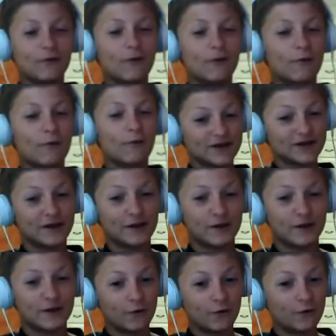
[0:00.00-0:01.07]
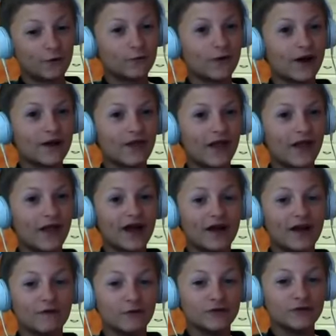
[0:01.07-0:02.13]
you were watching Goldenrod
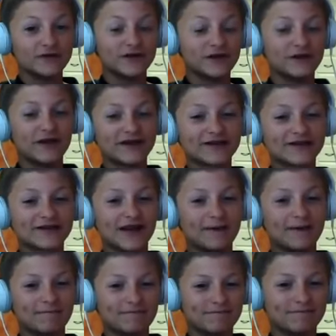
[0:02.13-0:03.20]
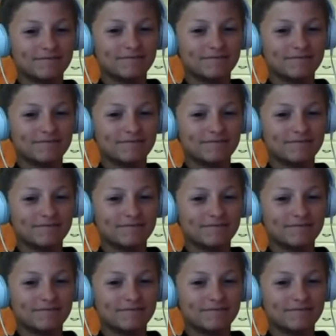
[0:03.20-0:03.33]
Live. We'll see you next time.